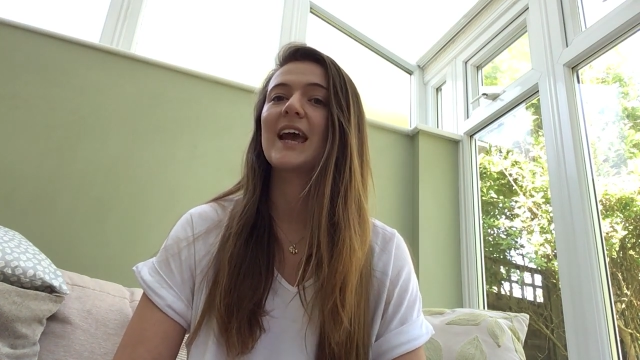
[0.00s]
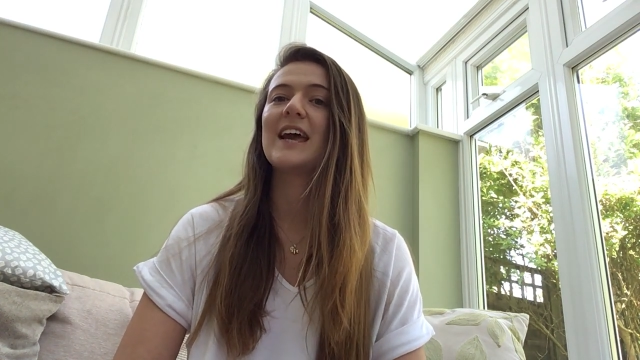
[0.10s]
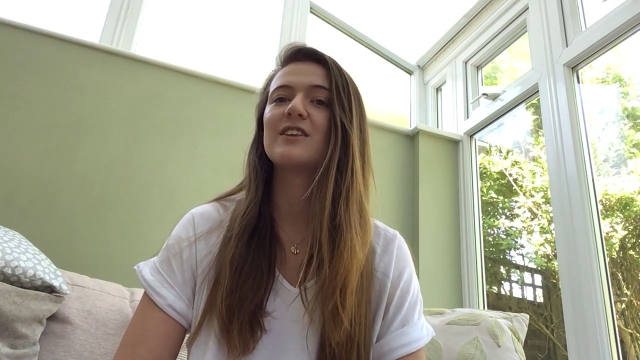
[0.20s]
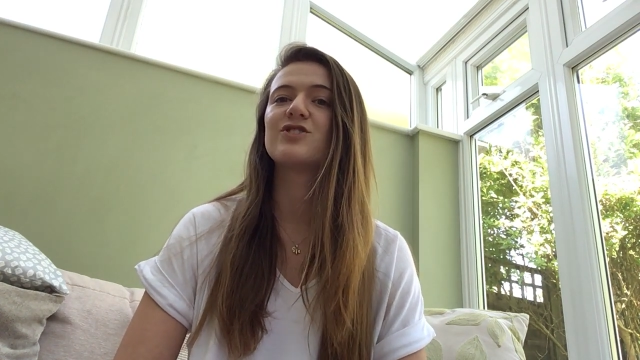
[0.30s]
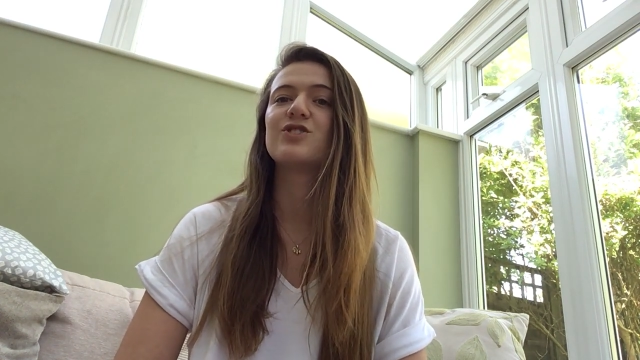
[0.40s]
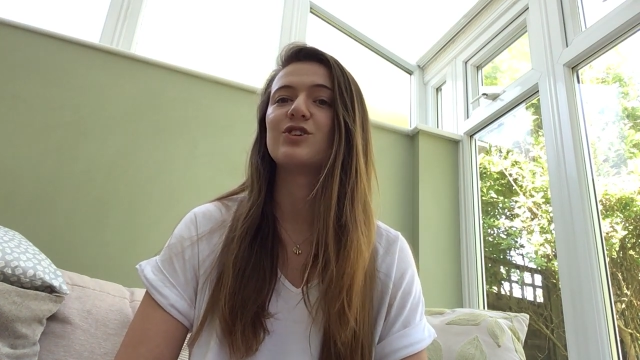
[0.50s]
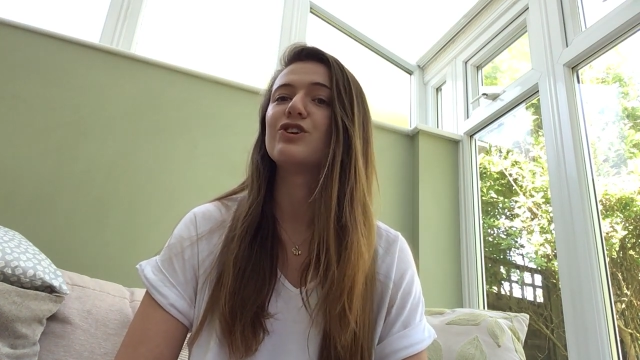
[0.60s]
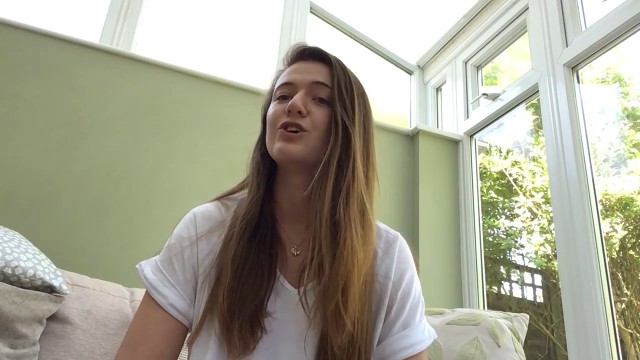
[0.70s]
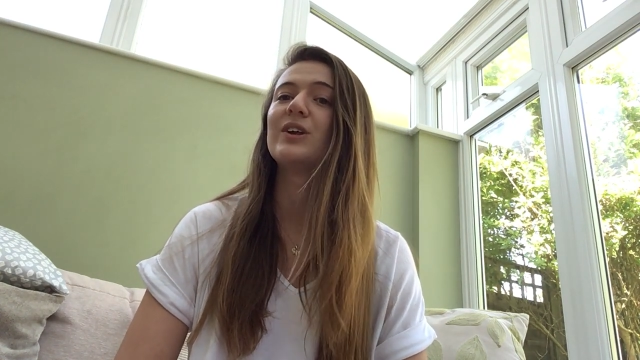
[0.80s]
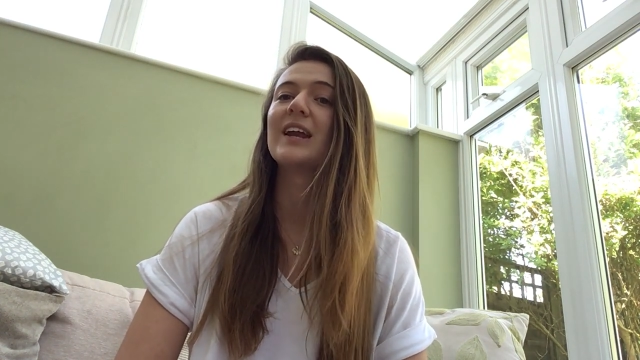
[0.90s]
in student
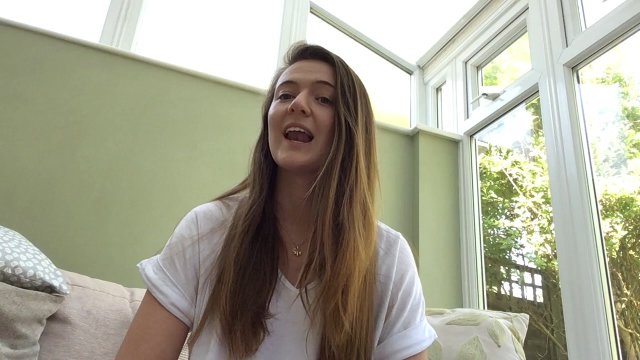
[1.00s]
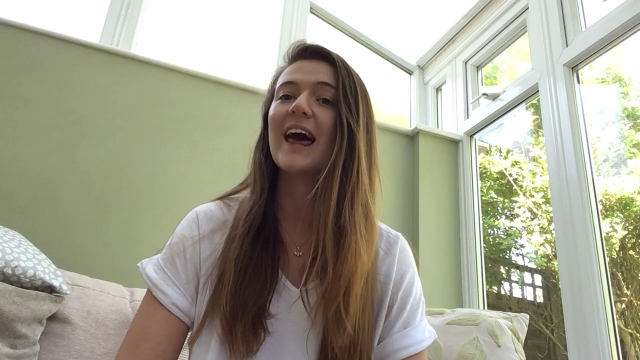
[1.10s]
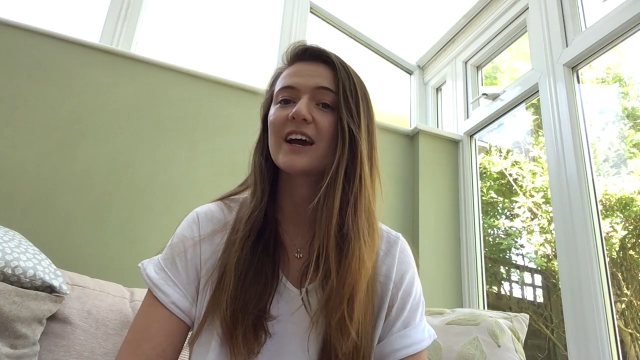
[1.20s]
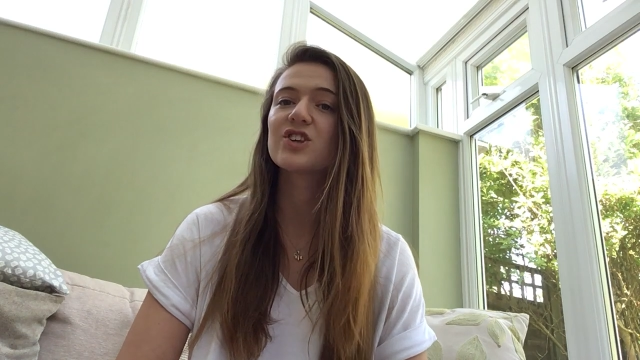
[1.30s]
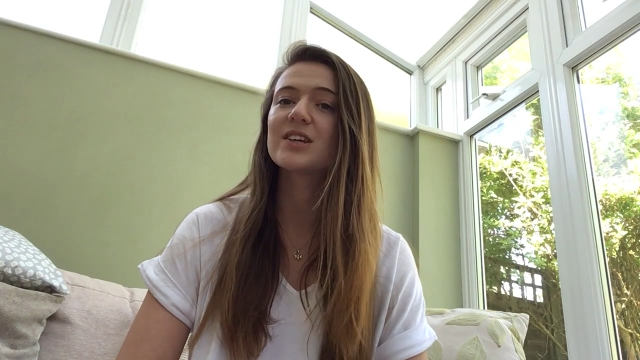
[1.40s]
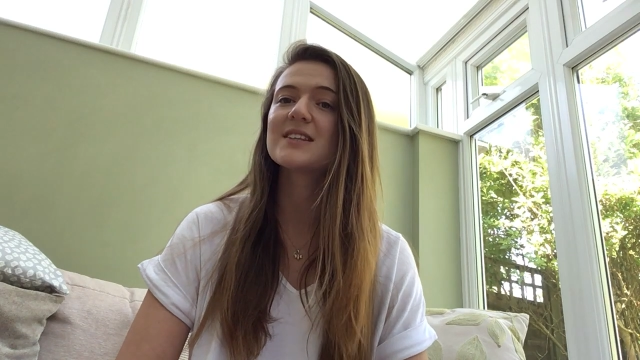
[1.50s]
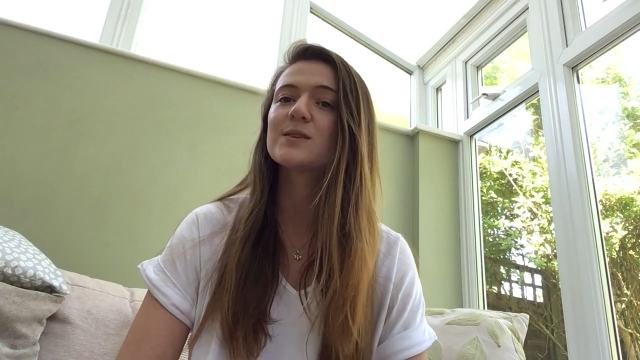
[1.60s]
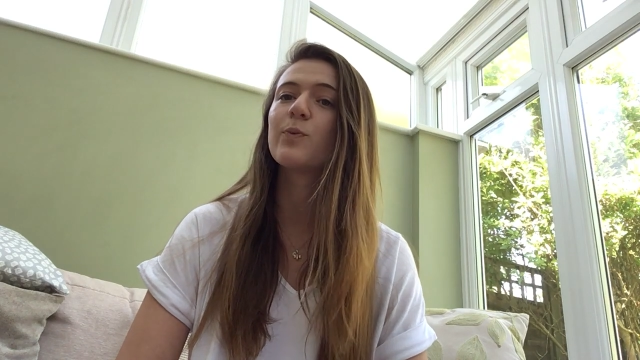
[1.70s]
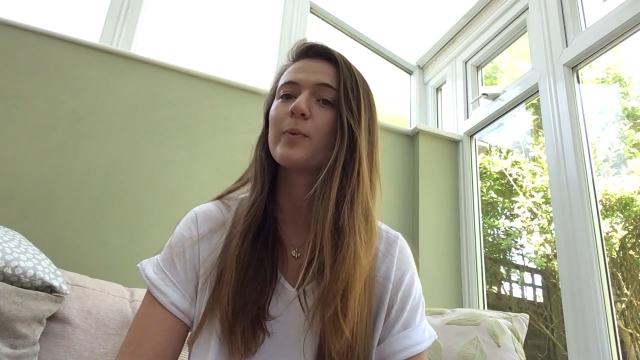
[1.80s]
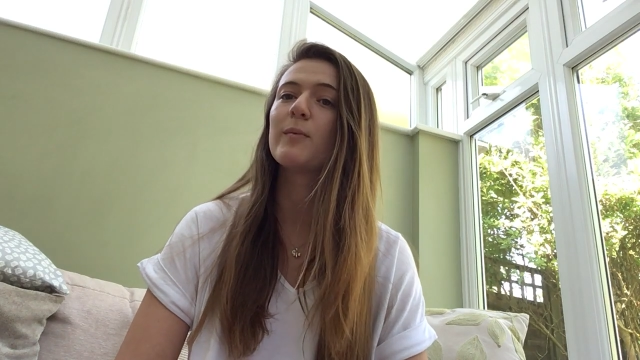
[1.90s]
union elections
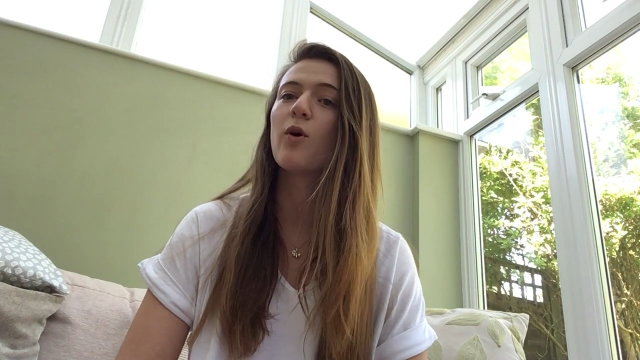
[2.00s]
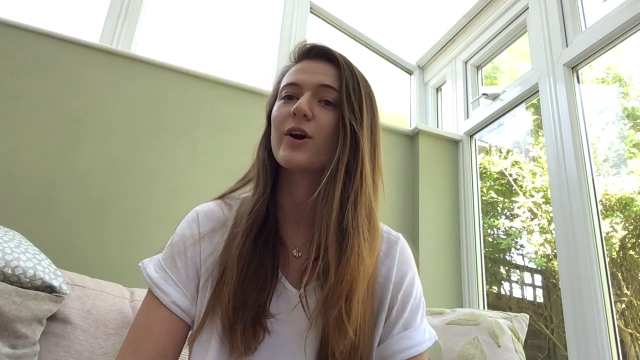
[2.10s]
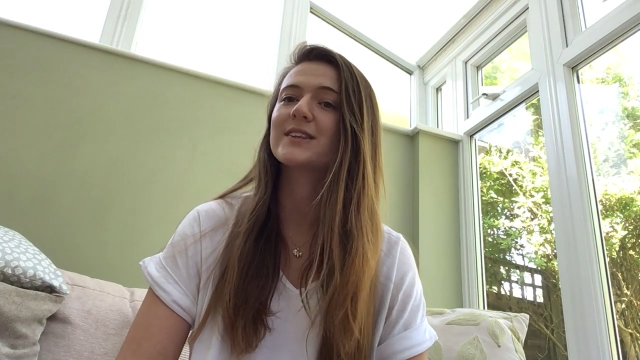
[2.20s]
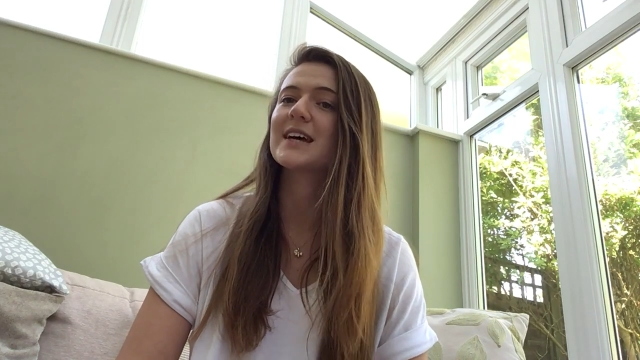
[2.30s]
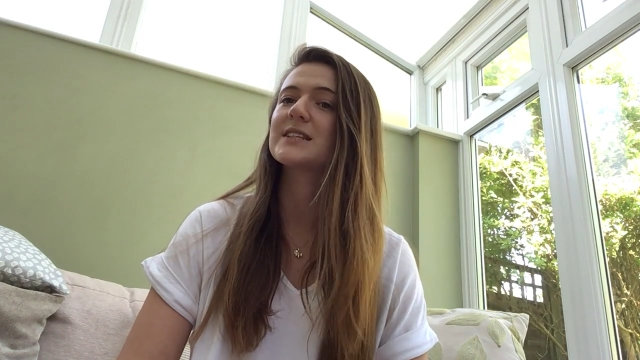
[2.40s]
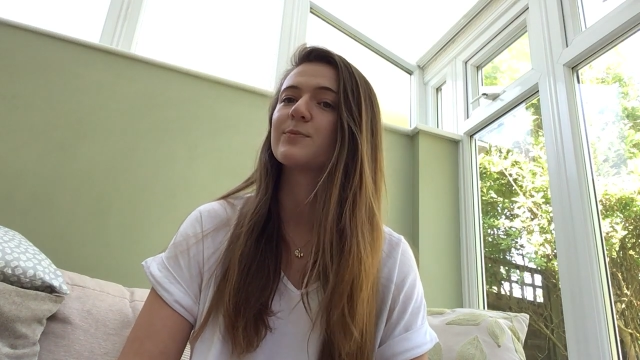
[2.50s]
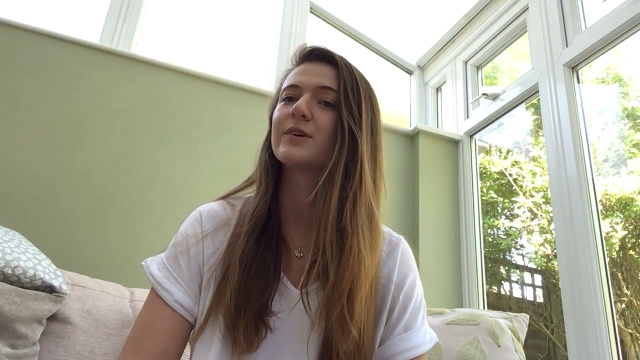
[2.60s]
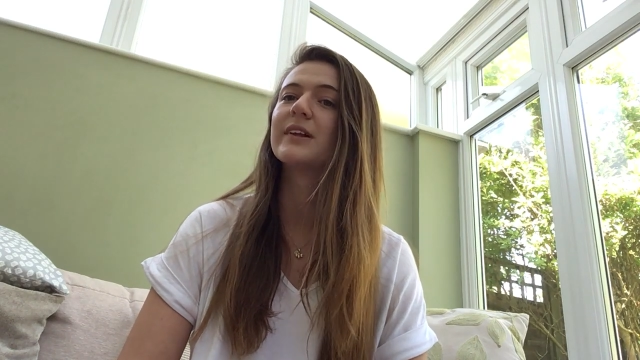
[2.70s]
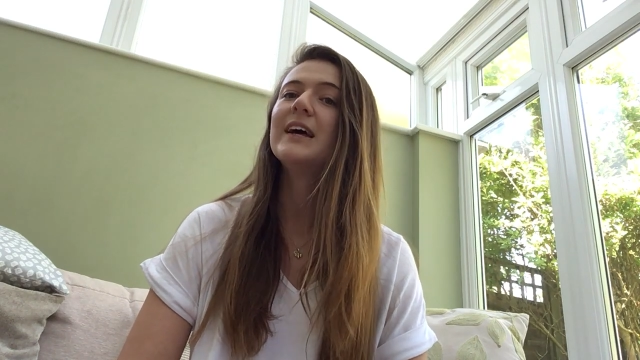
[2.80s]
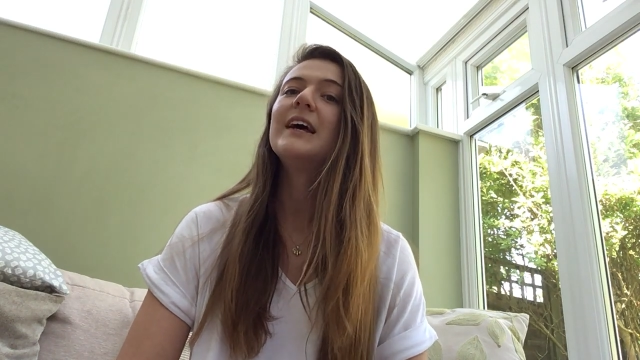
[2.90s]
will be more accessible,